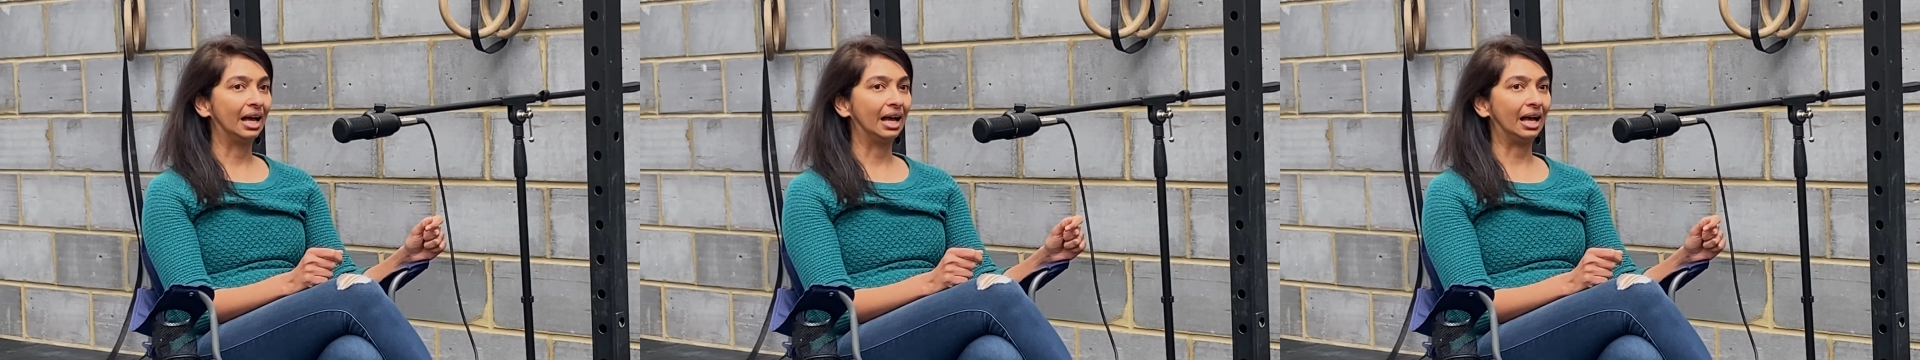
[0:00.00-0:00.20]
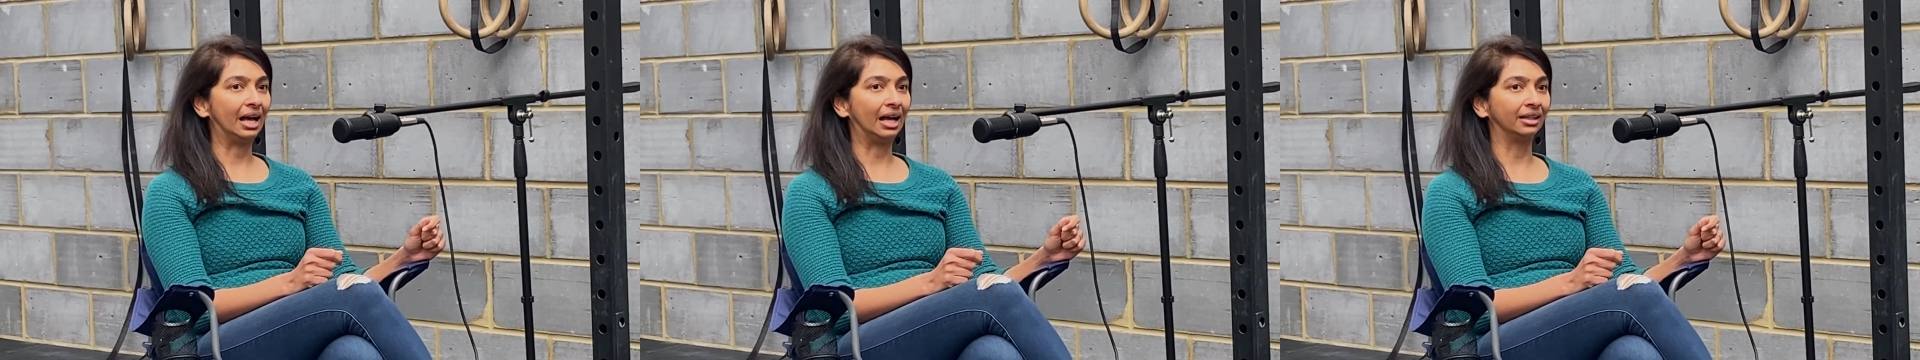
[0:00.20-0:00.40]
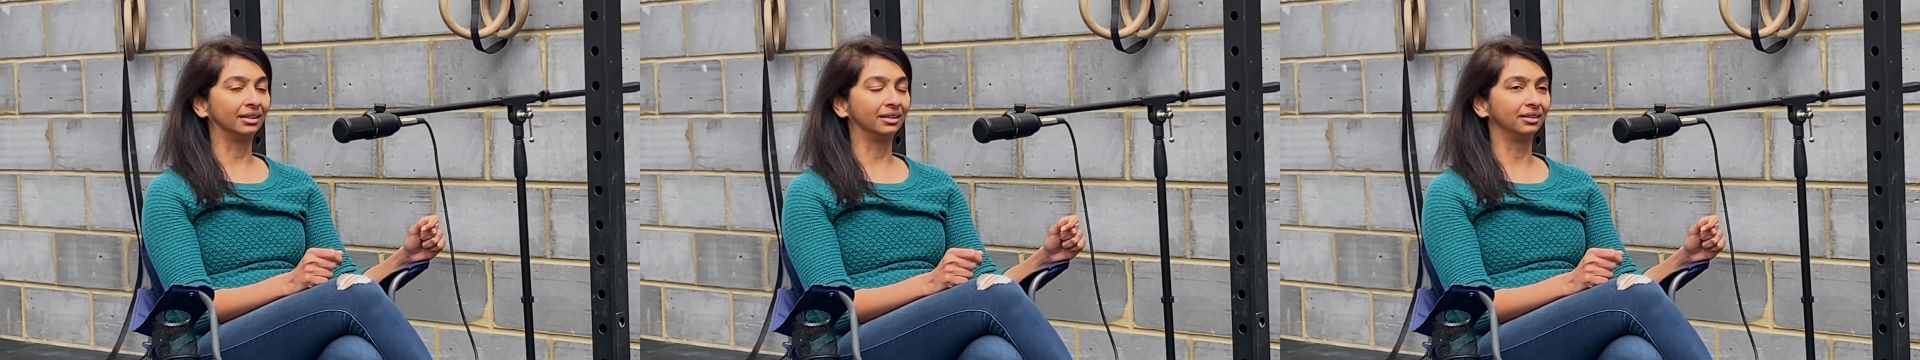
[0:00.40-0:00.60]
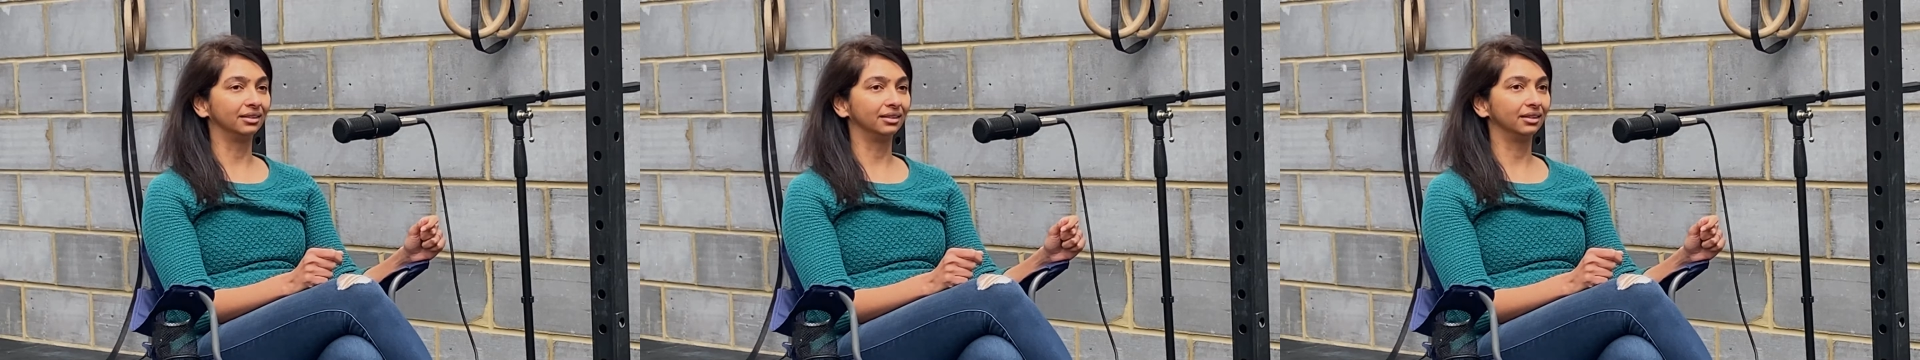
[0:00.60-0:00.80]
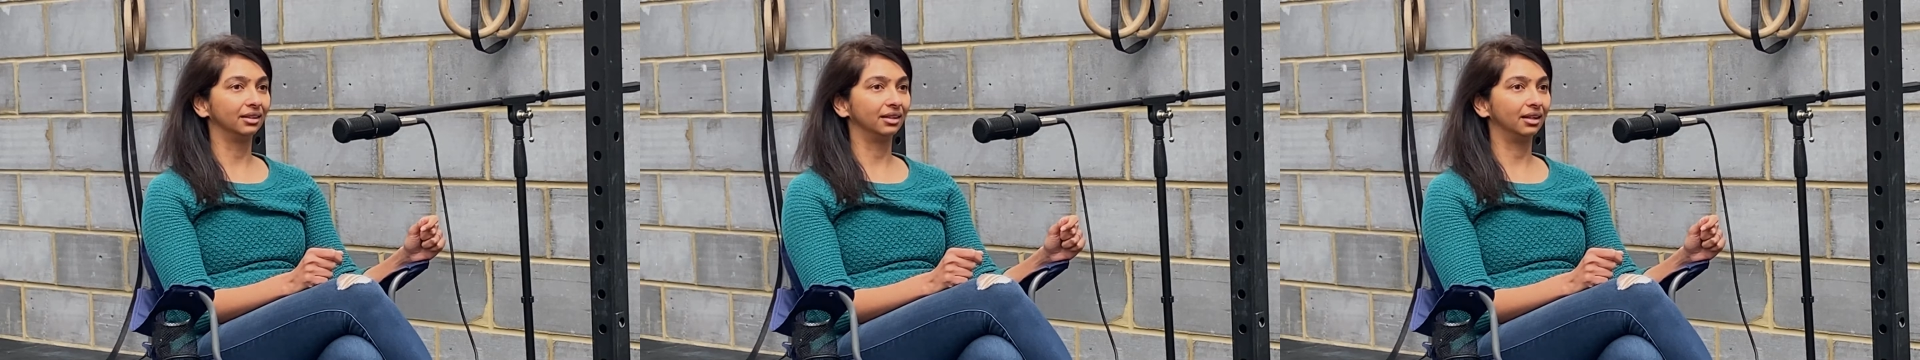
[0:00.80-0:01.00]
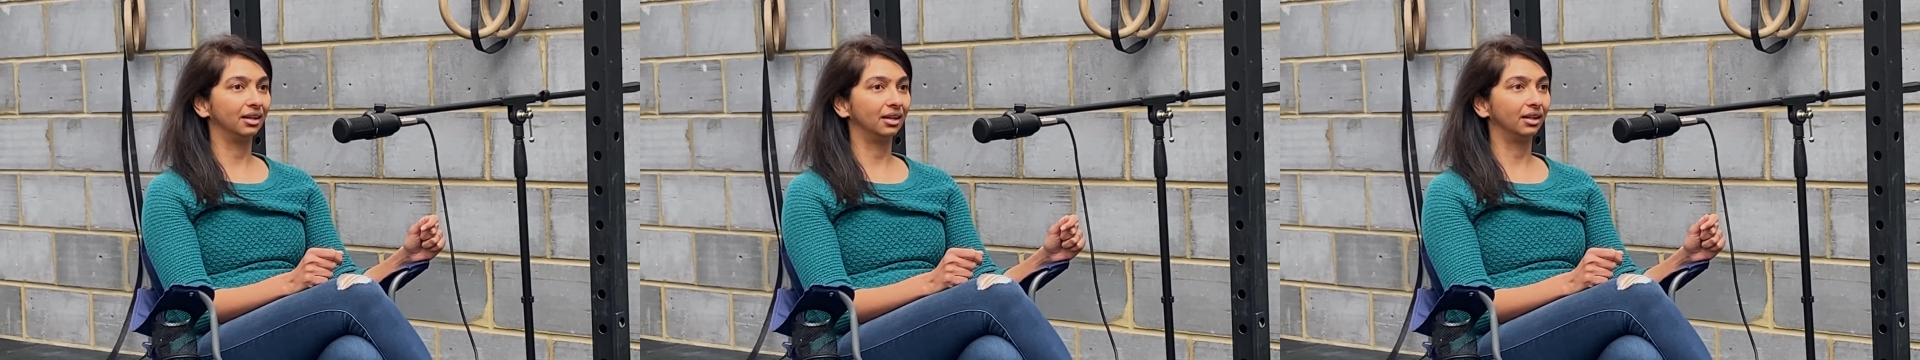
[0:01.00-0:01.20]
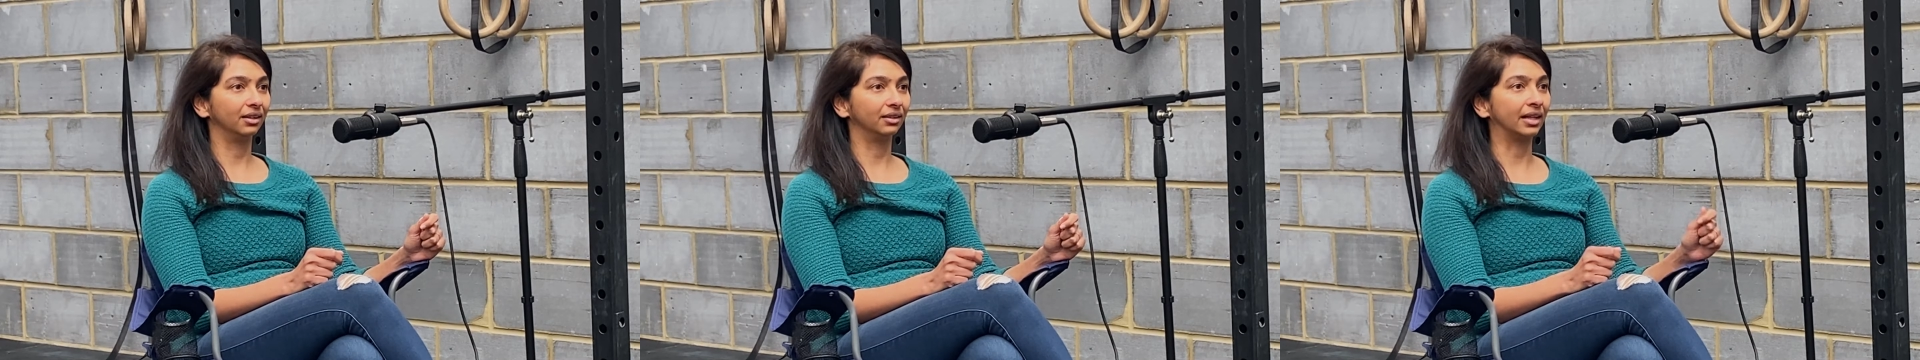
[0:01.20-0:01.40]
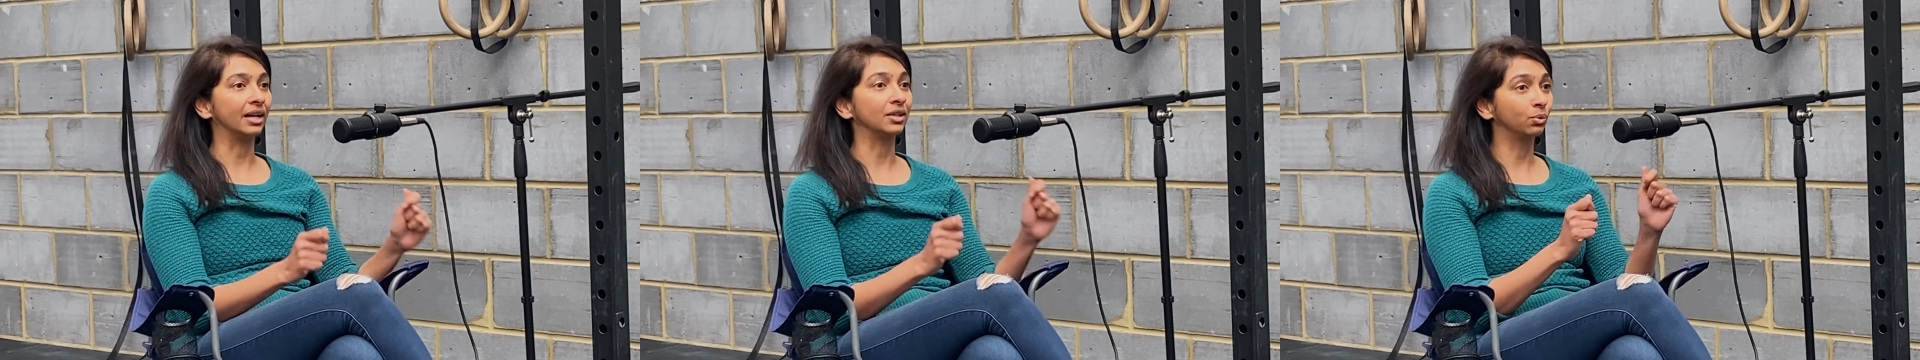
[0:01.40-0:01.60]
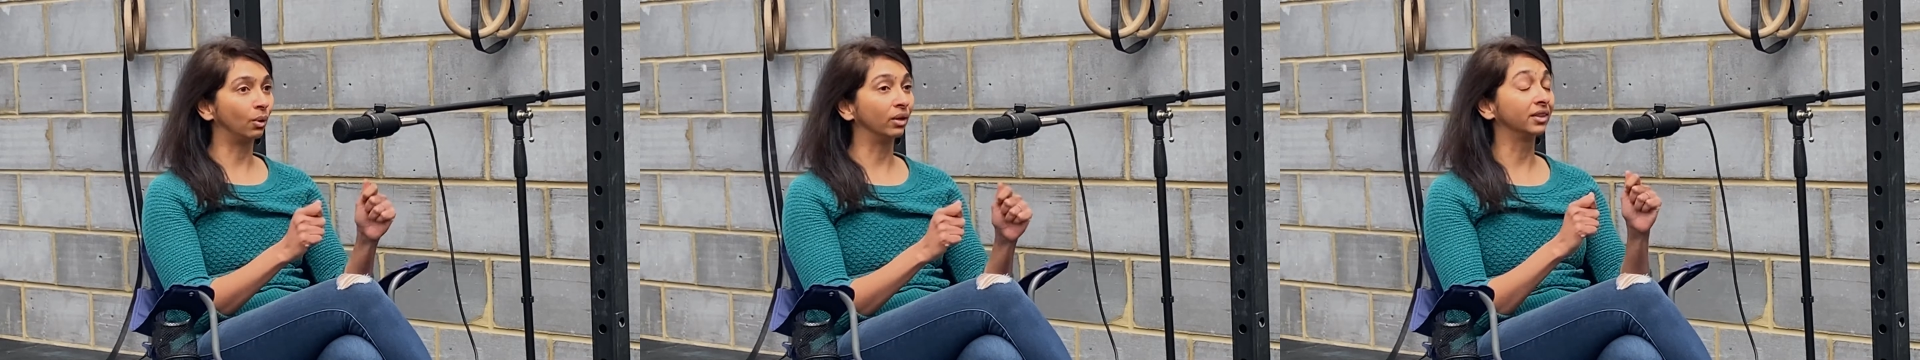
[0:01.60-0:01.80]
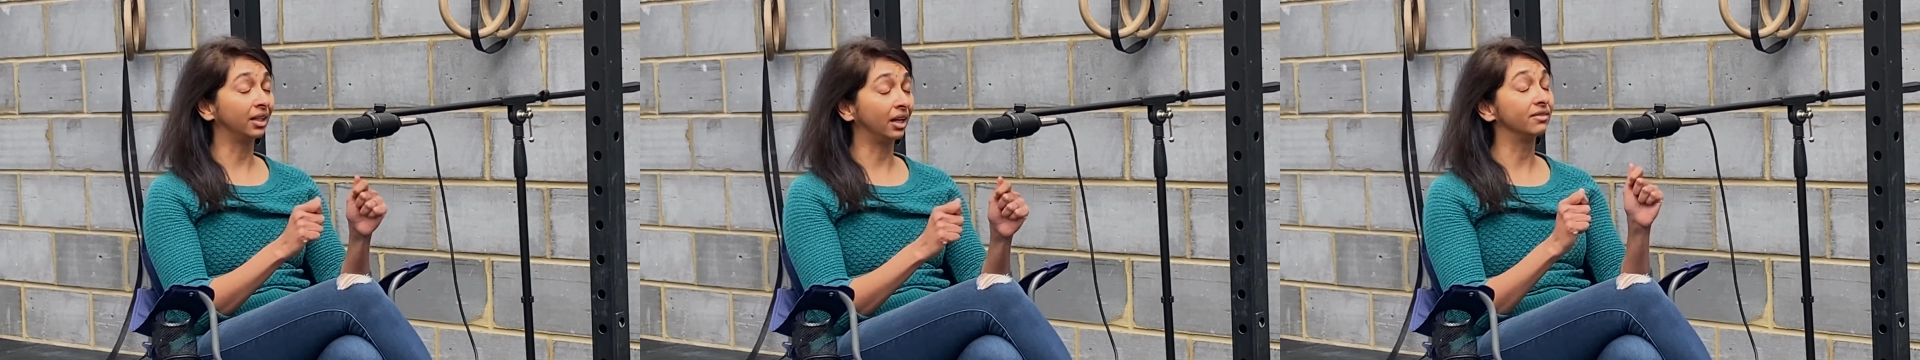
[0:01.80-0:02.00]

And that's one thing